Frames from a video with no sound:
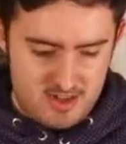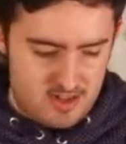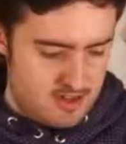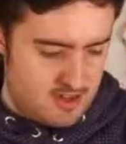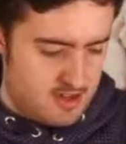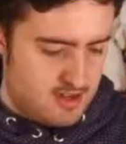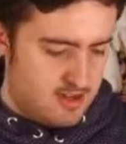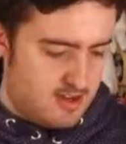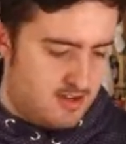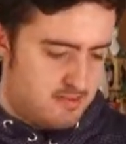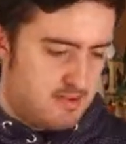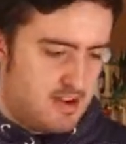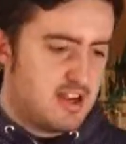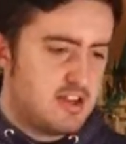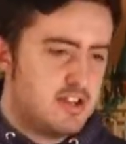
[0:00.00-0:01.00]

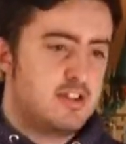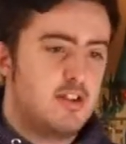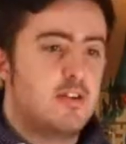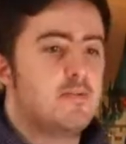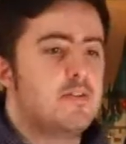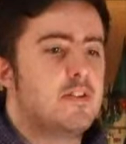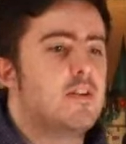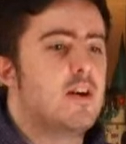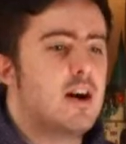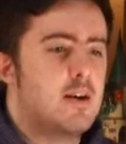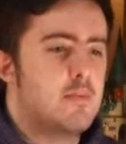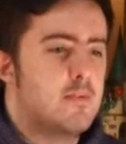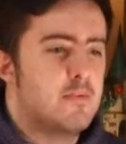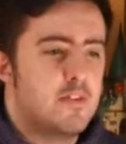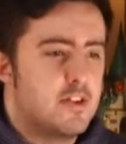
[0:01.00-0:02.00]
I actually don't even know how my
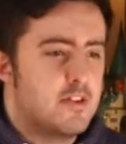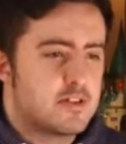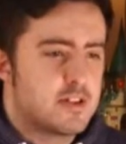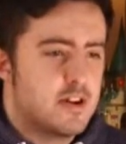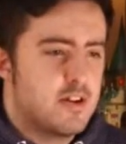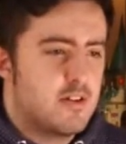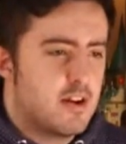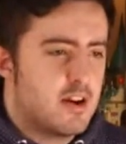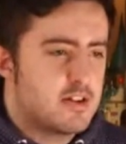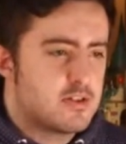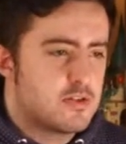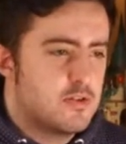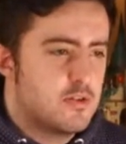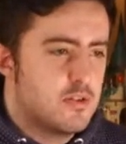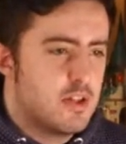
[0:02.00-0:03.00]
video's going at
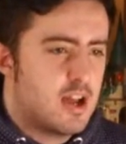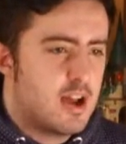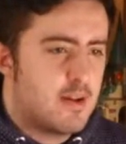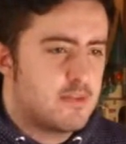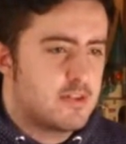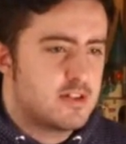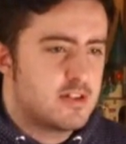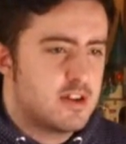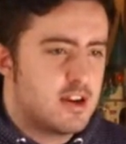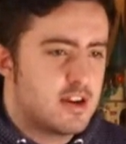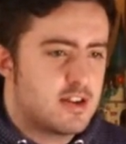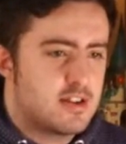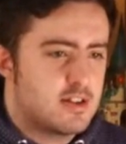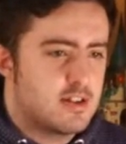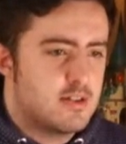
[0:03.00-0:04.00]
all. I haven't
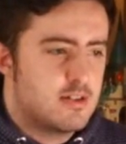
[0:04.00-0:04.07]
checked it.